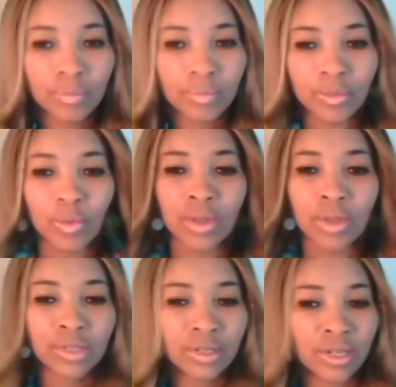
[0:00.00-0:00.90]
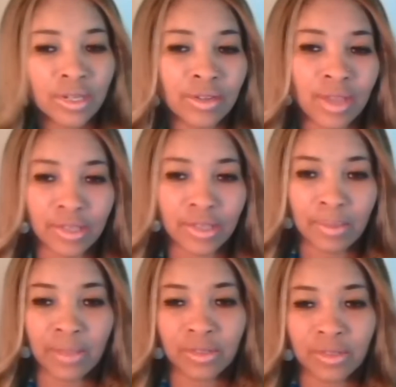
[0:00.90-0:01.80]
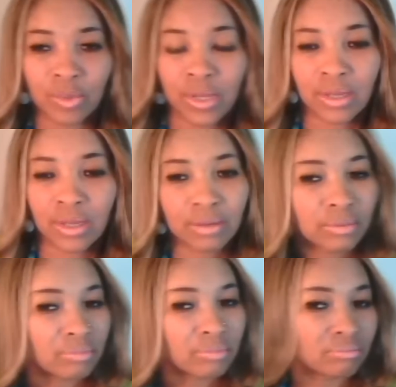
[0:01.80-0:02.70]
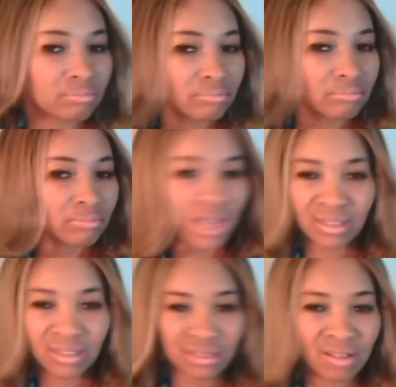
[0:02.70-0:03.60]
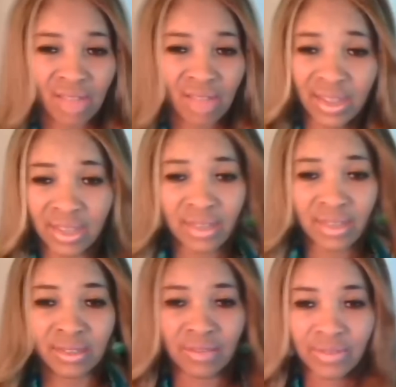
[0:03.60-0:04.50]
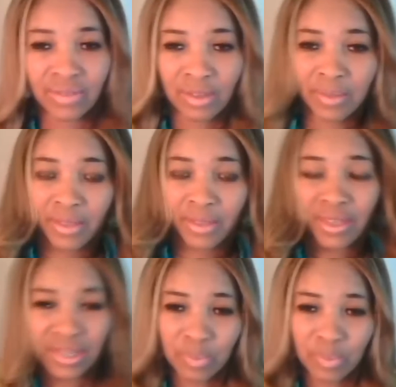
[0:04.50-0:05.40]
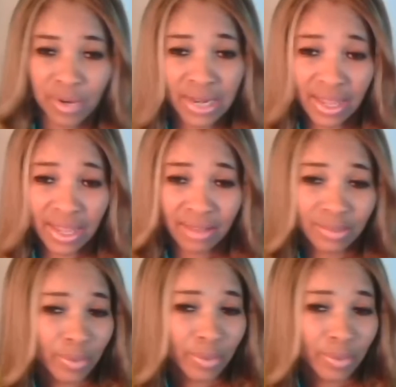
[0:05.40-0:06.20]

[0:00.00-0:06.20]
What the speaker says: what I was going to tell you guys about this wig. I just don't like the ends of it. I think it's pretty neat. It's pretty